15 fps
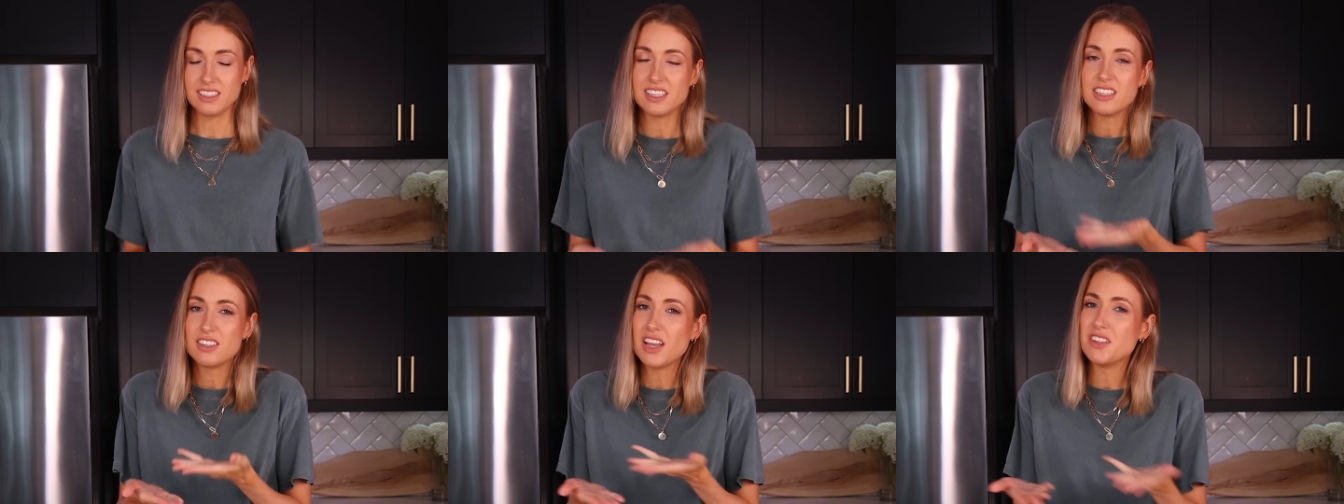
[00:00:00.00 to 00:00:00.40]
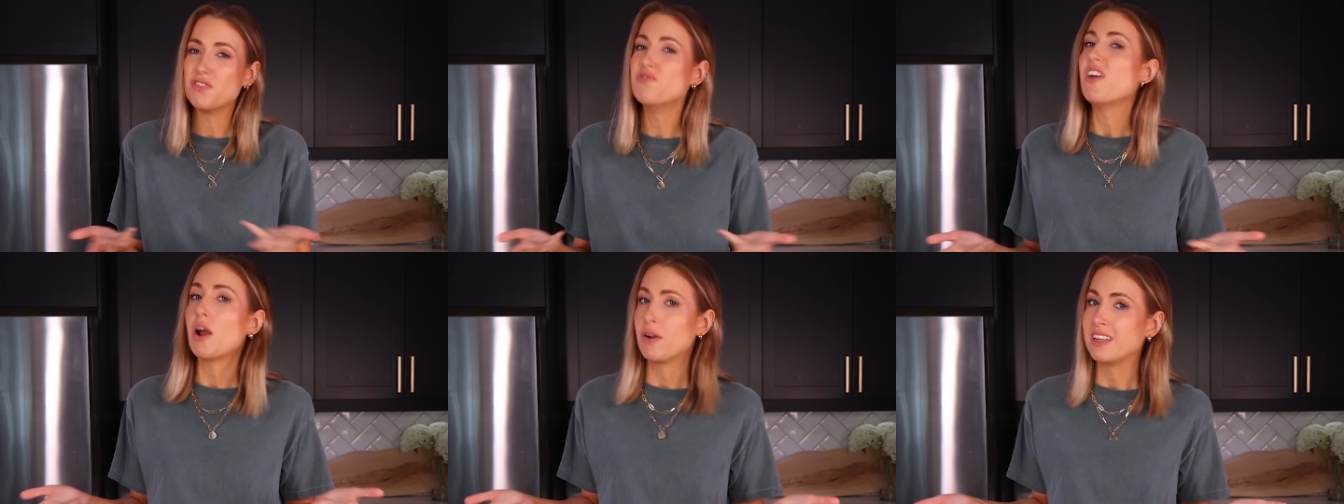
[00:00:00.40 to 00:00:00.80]
Just it's
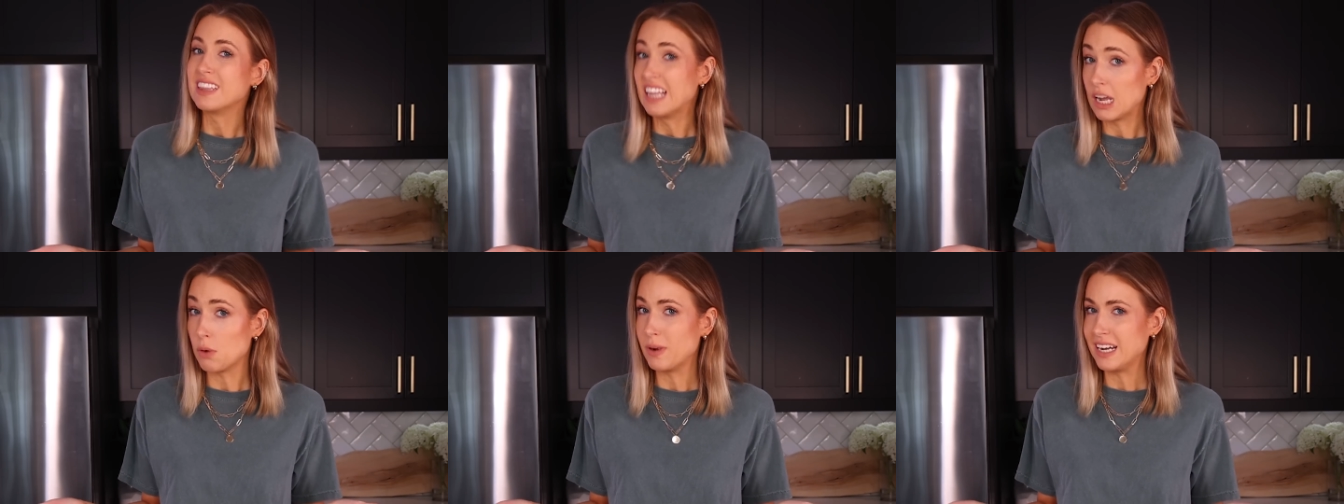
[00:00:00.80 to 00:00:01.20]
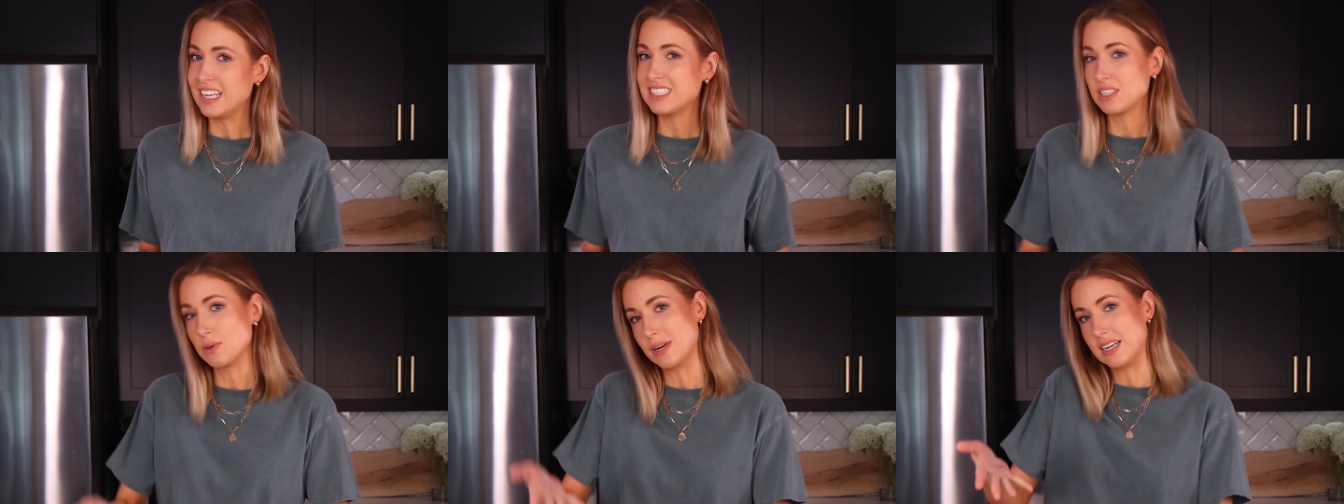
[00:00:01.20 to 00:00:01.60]
very
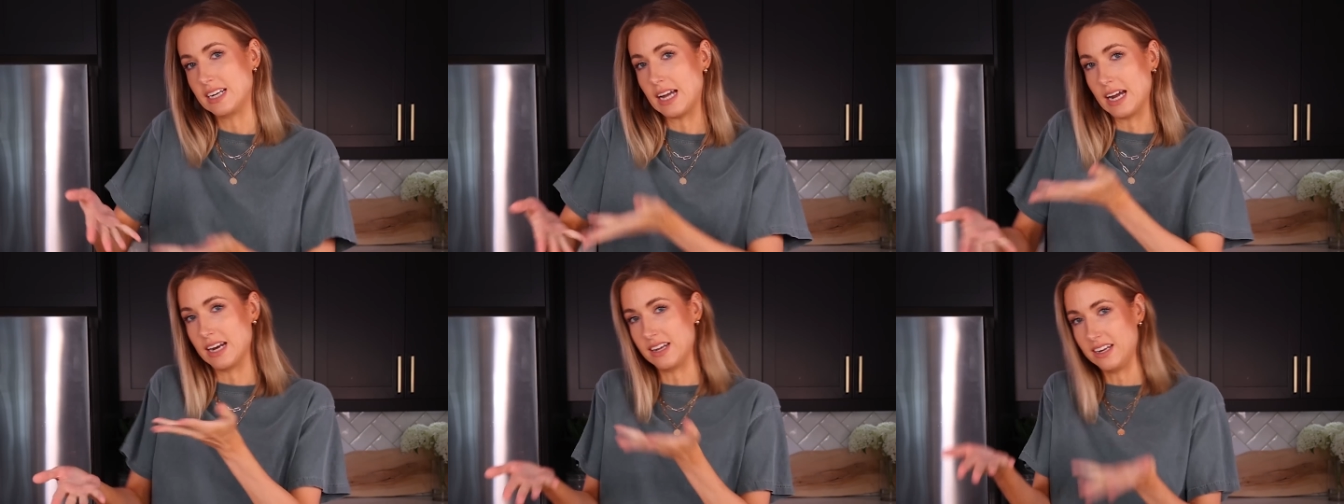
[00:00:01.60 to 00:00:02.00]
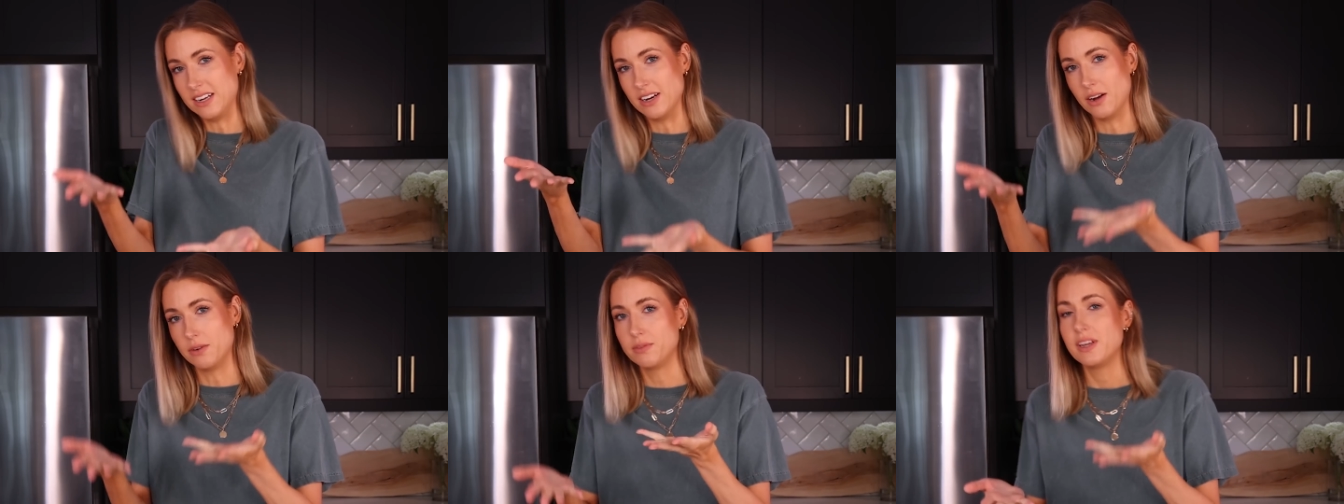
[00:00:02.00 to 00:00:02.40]
liquidy, so it kind of,
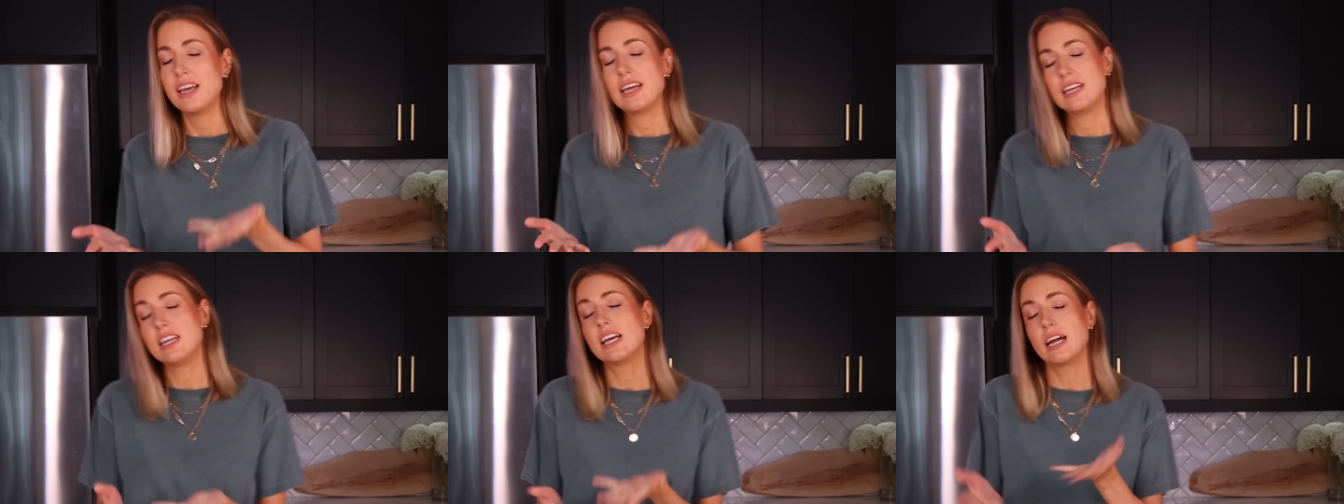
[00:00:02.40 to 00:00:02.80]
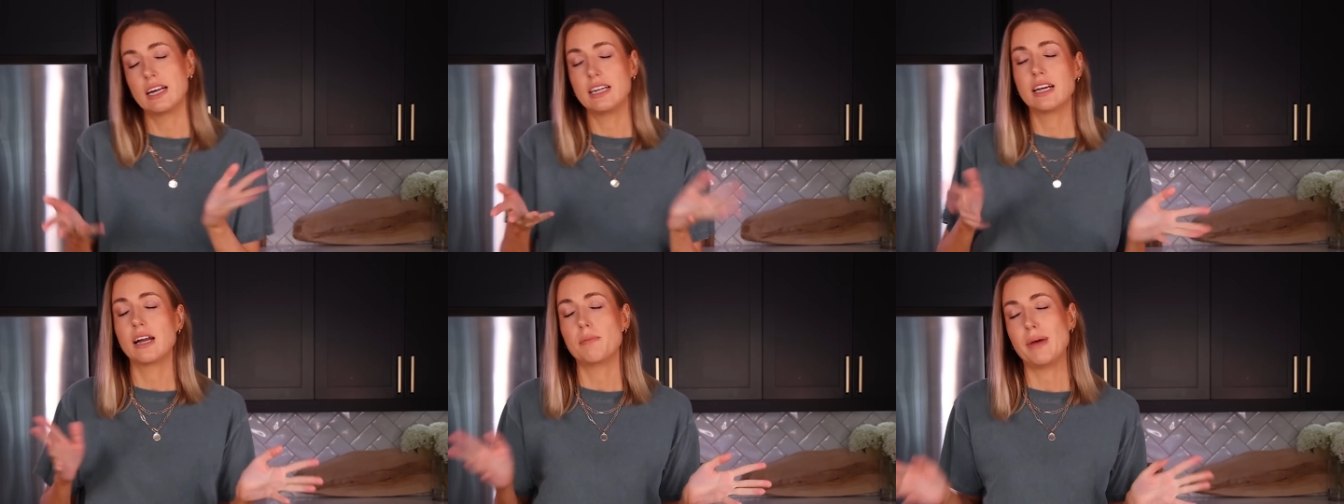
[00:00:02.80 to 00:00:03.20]
you know, you
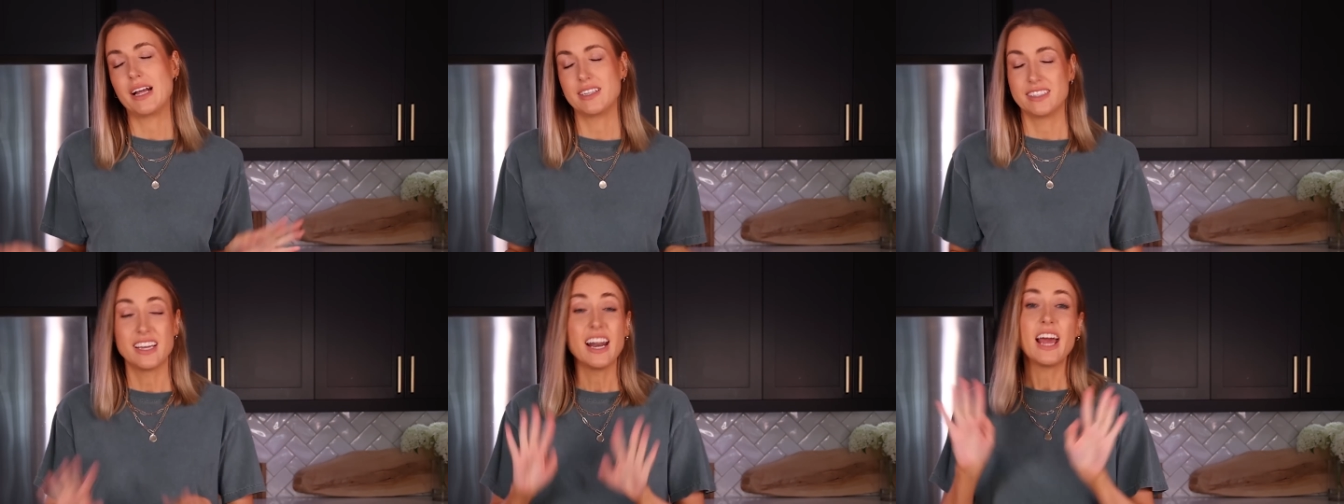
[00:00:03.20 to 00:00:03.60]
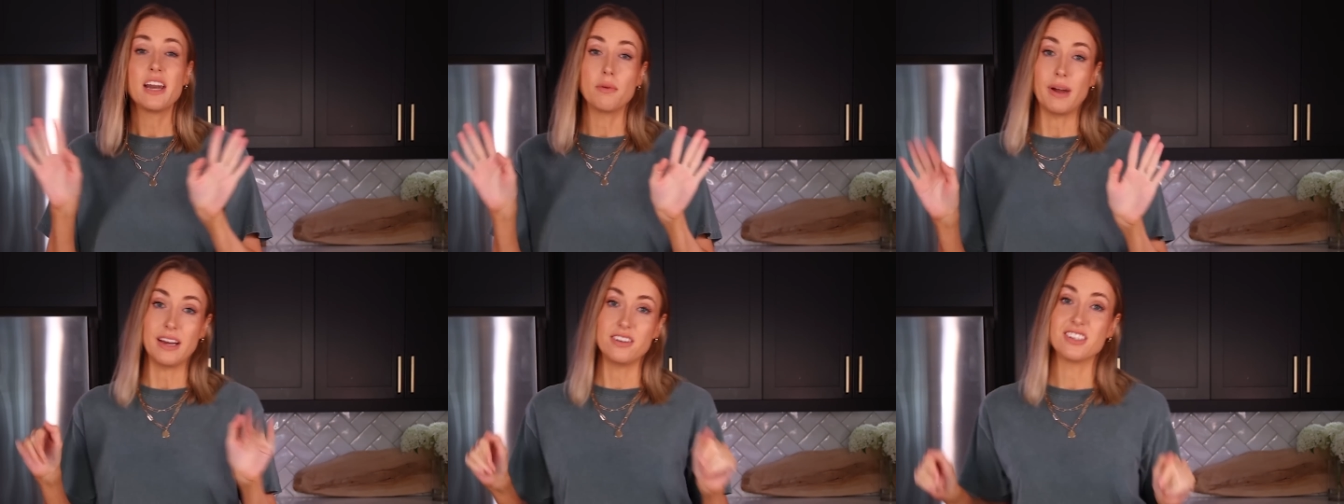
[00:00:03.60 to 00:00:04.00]
gotta balance it.
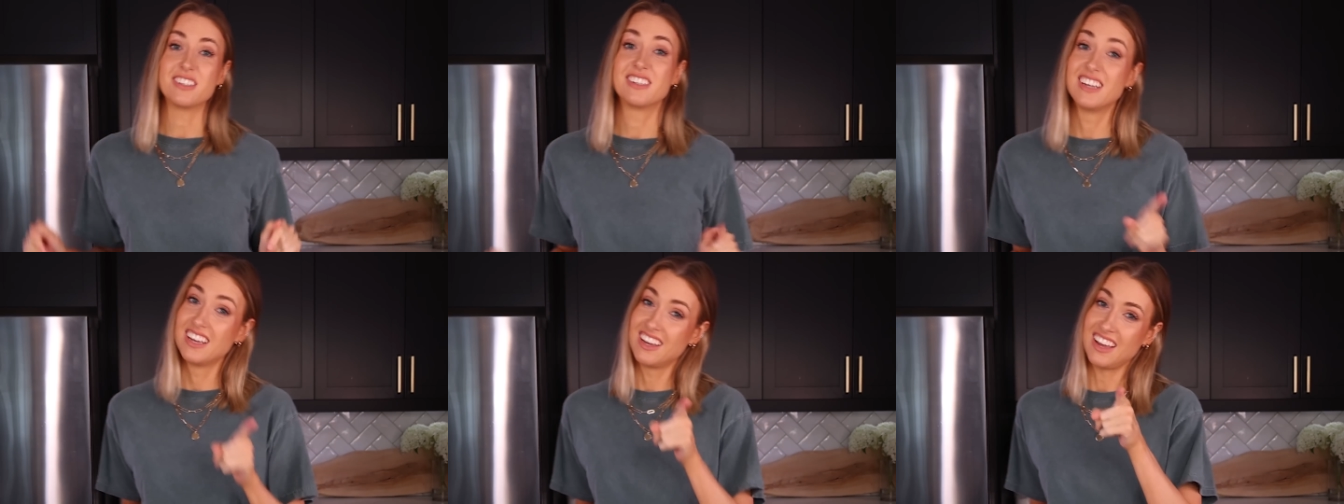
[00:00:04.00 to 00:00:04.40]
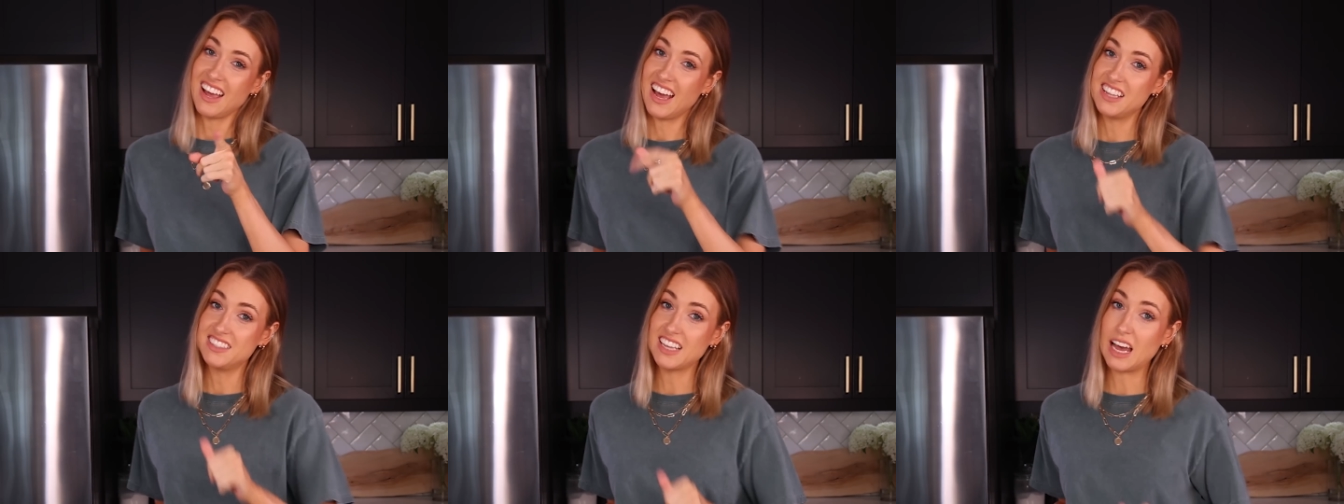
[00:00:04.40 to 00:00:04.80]
Anyway, just
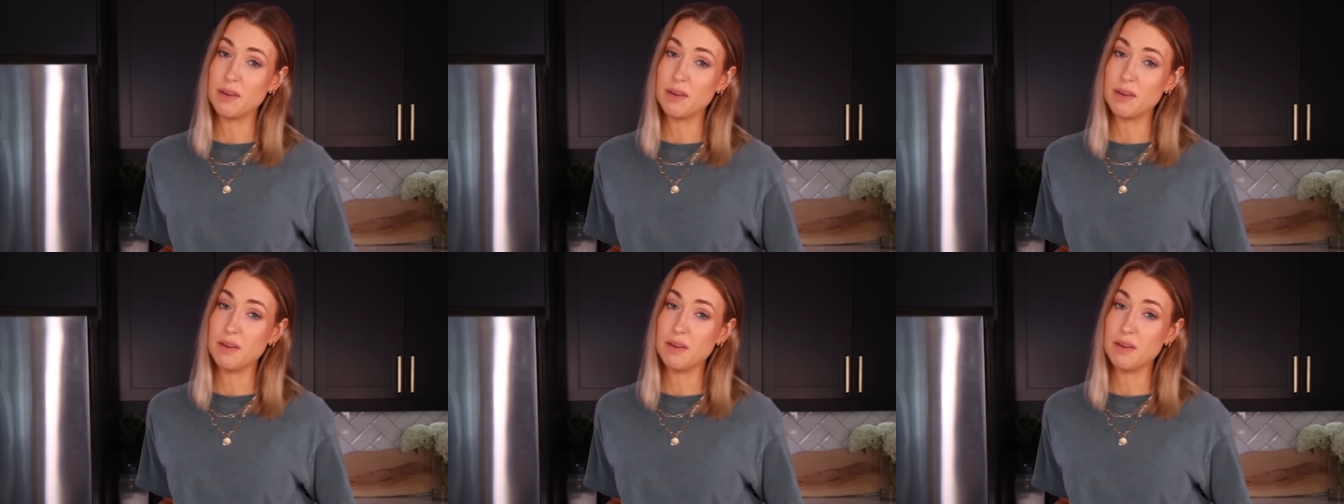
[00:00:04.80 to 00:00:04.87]
heads